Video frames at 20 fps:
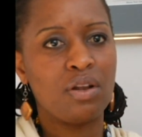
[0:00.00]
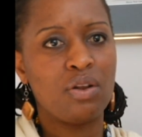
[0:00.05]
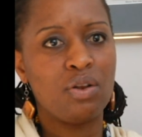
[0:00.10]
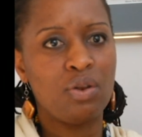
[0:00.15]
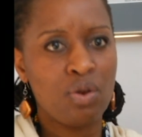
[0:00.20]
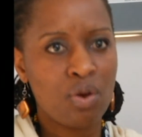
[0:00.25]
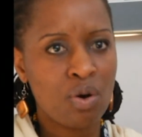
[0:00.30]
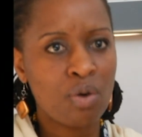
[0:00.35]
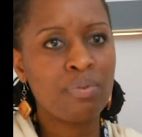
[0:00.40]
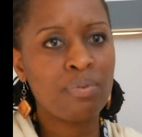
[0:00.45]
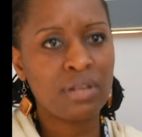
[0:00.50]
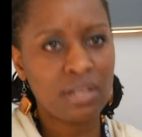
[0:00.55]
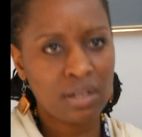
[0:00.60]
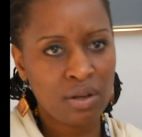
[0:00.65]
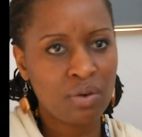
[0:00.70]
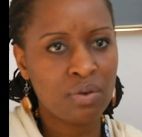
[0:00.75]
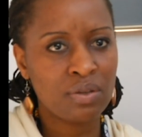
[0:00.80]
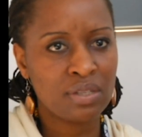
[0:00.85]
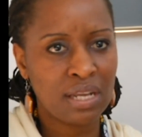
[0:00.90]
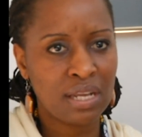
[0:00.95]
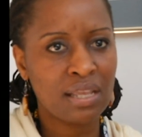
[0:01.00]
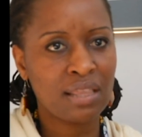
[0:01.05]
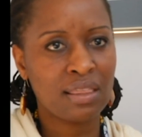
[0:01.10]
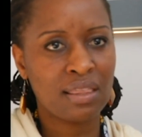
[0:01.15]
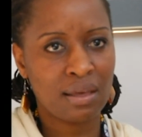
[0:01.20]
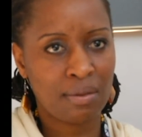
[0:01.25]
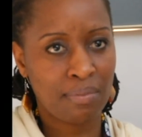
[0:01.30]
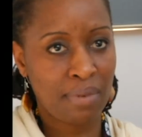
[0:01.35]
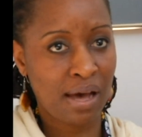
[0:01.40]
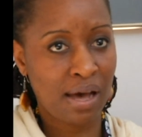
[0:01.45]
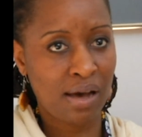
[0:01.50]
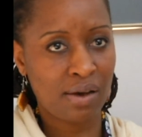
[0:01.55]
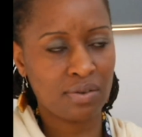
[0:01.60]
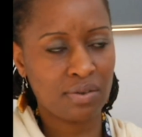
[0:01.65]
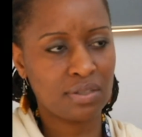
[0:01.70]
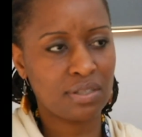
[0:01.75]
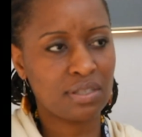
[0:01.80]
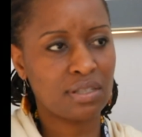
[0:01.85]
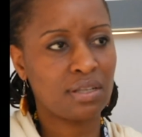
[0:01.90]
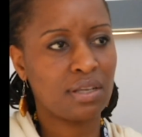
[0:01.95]
nobody knows anything
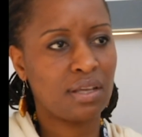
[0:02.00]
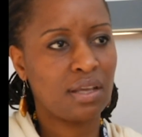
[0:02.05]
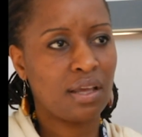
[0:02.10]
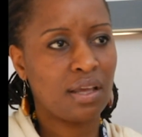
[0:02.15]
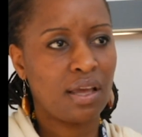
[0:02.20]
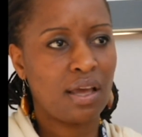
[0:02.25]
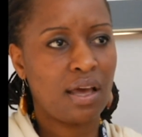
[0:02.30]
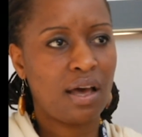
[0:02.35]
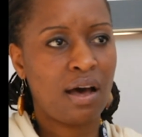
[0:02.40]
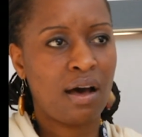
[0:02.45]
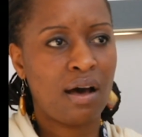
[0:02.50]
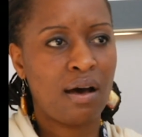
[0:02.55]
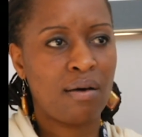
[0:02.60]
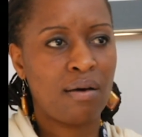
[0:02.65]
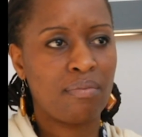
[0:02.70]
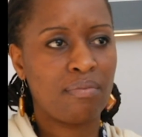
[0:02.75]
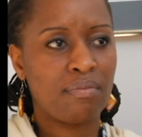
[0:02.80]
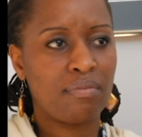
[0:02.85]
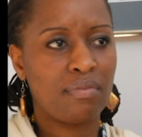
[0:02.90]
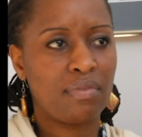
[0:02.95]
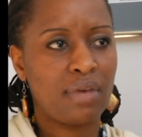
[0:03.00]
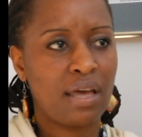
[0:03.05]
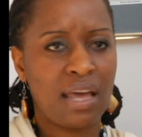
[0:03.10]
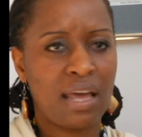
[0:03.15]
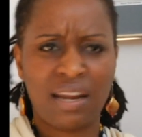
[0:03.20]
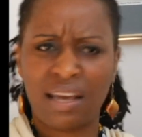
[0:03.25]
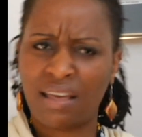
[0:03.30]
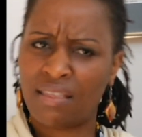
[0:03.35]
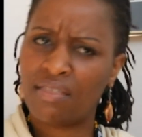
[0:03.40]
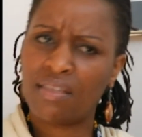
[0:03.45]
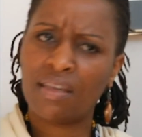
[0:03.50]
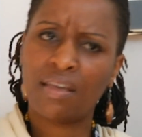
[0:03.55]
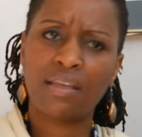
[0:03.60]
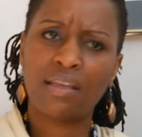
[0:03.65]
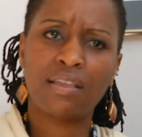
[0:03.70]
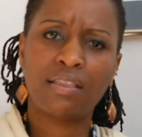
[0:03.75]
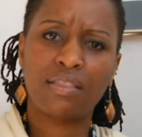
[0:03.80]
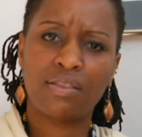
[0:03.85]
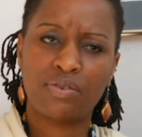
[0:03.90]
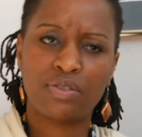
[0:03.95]
about. Um, and I think
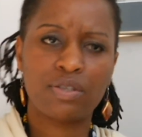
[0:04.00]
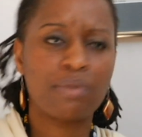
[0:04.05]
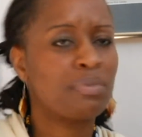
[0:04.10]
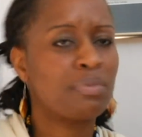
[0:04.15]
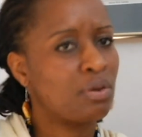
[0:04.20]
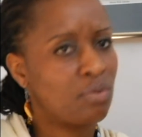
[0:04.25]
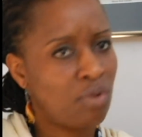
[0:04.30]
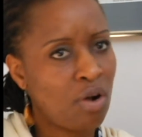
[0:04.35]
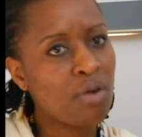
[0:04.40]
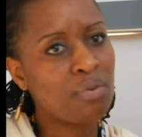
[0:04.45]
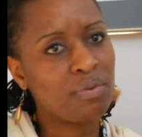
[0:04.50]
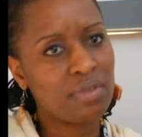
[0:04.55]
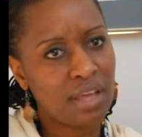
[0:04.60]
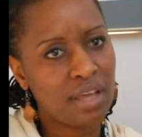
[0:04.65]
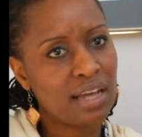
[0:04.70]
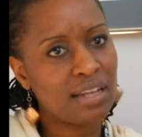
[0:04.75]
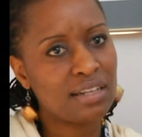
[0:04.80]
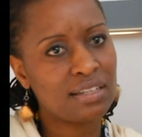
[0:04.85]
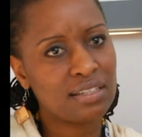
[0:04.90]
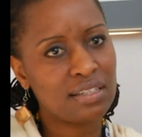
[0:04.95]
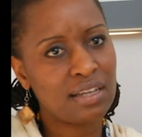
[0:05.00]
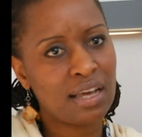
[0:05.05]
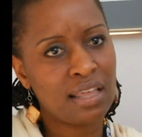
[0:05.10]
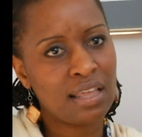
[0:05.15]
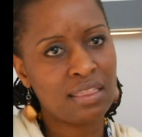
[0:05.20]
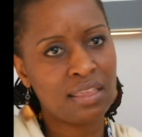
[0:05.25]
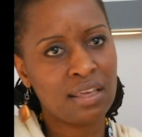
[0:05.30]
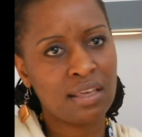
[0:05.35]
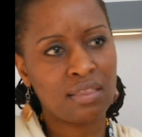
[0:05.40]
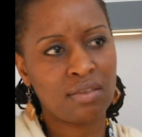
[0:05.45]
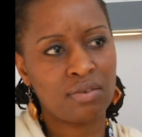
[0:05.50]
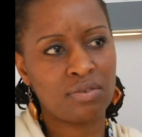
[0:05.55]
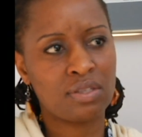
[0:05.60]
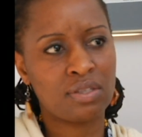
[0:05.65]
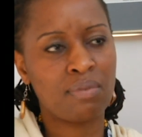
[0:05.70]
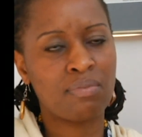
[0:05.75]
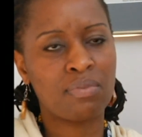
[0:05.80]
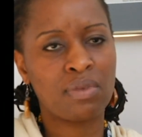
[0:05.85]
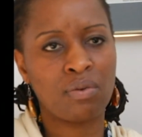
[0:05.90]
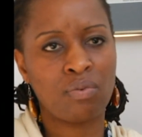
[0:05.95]
there's something wrong with that. I think there's
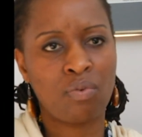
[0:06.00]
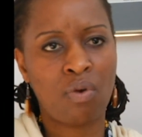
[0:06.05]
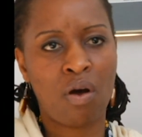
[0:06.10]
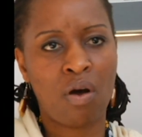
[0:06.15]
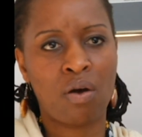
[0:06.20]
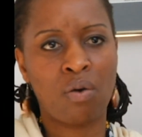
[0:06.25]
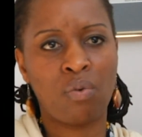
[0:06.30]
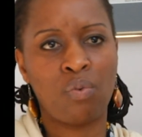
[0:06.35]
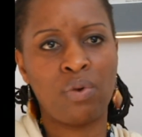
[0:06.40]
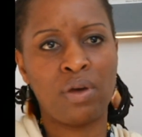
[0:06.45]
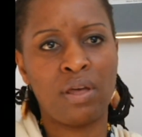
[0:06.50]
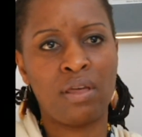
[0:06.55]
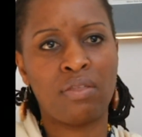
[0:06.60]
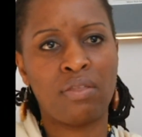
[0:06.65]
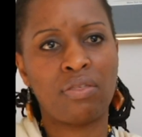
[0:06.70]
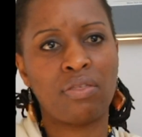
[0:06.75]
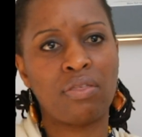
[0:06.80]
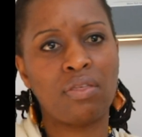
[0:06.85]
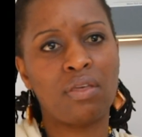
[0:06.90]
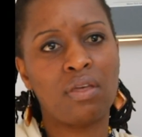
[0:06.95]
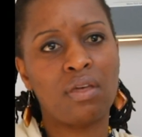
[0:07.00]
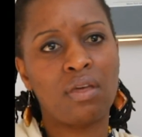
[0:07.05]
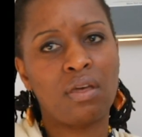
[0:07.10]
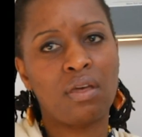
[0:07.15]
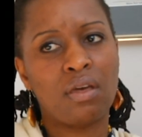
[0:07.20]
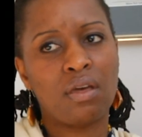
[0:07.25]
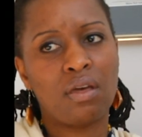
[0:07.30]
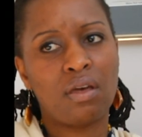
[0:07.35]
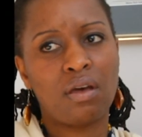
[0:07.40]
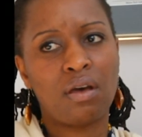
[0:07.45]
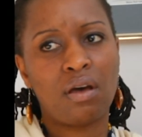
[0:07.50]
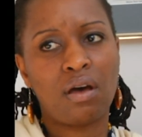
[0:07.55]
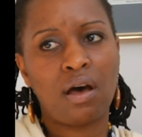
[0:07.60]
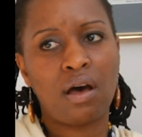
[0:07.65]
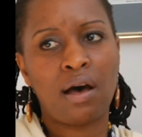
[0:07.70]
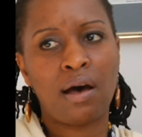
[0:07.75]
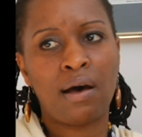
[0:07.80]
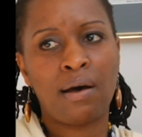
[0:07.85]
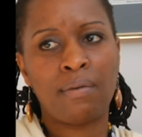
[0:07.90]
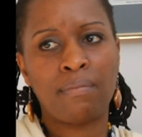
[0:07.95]
something wrong with
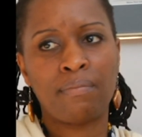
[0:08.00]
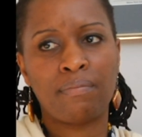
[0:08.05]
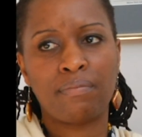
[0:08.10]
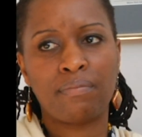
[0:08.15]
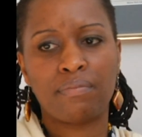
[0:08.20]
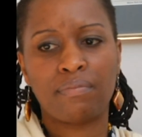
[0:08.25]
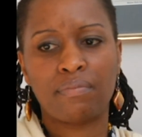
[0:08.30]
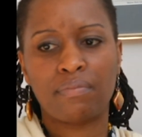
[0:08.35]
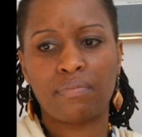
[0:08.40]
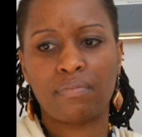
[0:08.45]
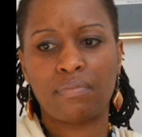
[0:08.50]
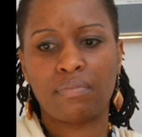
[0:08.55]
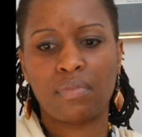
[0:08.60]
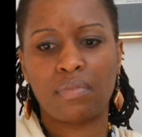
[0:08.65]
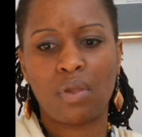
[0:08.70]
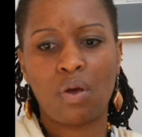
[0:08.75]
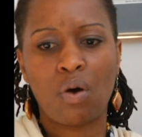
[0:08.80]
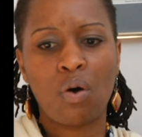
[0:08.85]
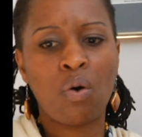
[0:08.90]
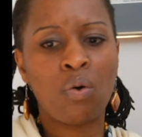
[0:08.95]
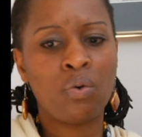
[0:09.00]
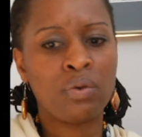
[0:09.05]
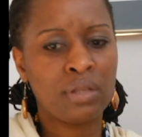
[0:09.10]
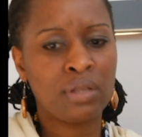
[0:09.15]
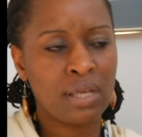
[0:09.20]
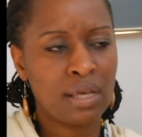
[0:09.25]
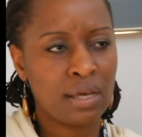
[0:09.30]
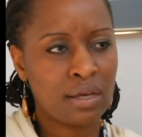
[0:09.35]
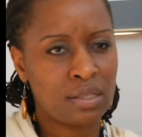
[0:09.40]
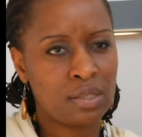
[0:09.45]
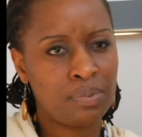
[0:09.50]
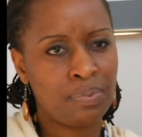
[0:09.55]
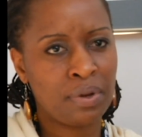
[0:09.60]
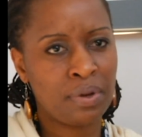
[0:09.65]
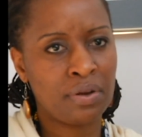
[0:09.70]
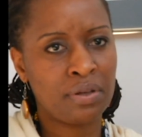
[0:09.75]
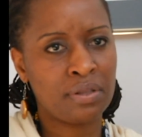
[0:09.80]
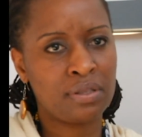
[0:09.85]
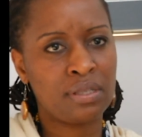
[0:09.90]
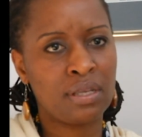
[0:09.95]
um, only
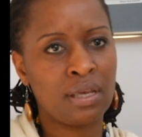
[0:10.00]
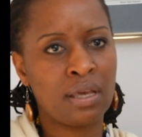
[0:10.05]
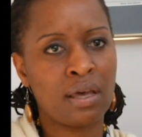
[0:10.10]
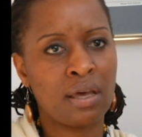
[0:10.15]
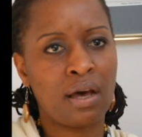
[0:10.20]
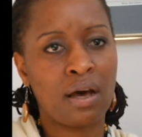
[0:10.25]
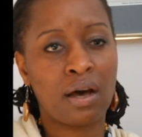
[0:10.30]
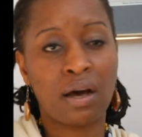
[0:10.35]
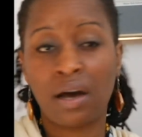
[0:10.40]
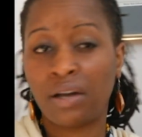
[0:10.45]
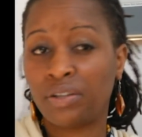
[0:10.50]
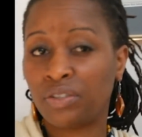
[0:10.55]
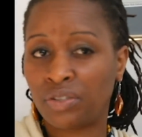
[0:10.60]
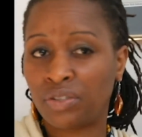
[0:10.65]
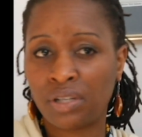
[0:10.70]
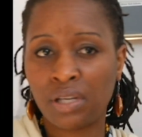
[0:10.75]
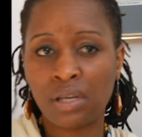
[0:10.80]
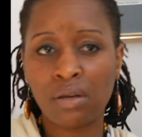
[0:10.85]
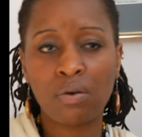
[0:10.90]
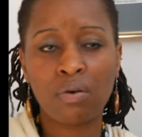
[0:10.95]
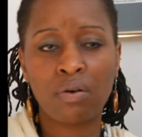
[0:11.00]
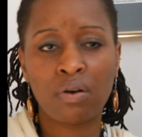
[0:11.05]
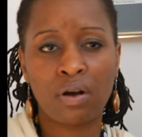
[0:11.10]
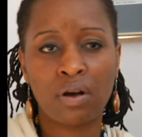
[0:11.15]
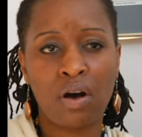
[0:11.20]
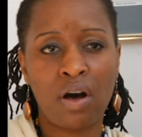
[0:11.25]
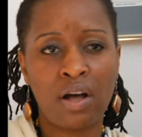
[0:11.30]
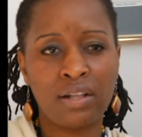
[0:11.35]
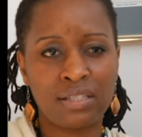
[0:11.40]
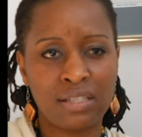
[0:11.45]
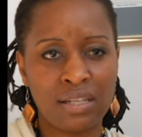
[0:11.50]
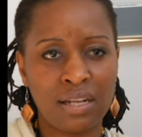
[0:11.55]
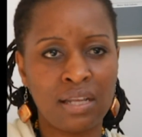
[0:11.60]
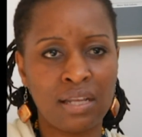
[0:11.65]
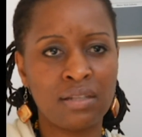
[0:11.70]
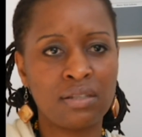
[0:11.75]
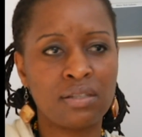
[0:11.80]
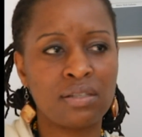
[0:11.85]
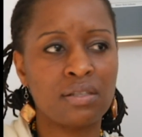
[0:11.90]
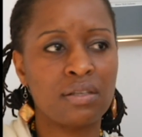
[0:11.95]
experiencing a country or a
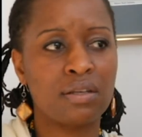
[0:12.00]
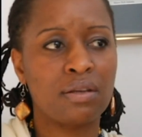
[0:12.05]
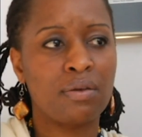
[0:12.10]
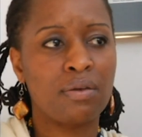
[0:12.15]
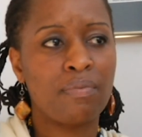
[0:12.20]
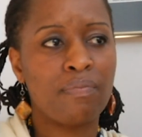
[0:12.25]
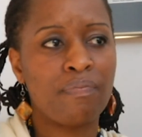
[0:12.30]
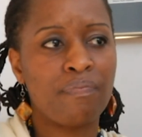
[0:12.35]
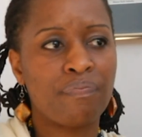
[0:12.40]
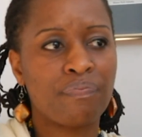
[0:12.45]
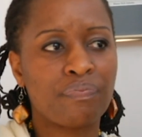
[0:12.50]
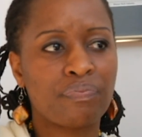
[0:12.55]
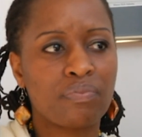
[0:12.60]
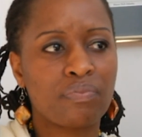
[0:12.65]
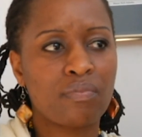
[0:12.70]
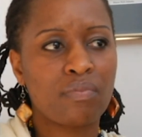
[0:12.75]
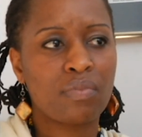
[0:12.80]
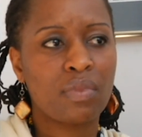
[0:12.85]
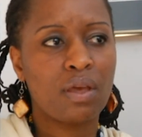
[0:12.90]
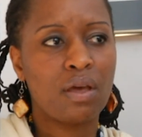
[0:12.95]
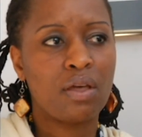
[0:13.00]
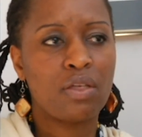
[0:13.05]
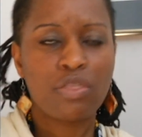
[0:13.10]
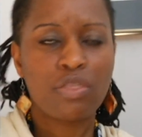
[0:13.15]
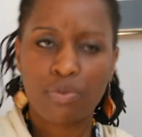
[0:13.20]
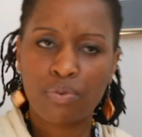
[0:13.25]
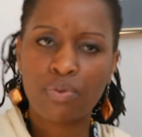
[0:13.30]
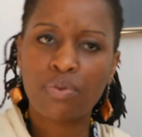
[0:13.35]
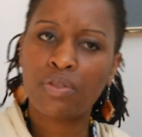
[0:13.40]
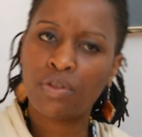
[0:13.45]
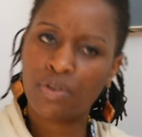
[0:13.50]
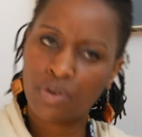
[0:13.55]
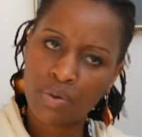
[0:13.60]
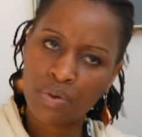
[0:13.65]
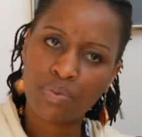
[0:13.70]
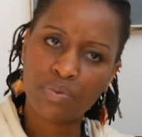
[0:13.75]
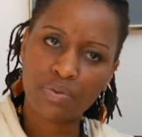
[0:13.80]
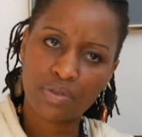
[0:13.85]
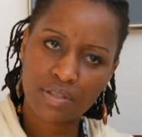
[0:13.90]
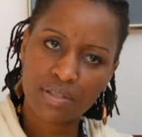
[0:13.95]
continent through the
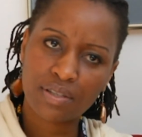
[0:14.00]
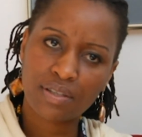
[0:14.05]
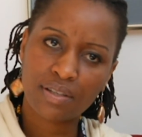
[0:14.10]
news,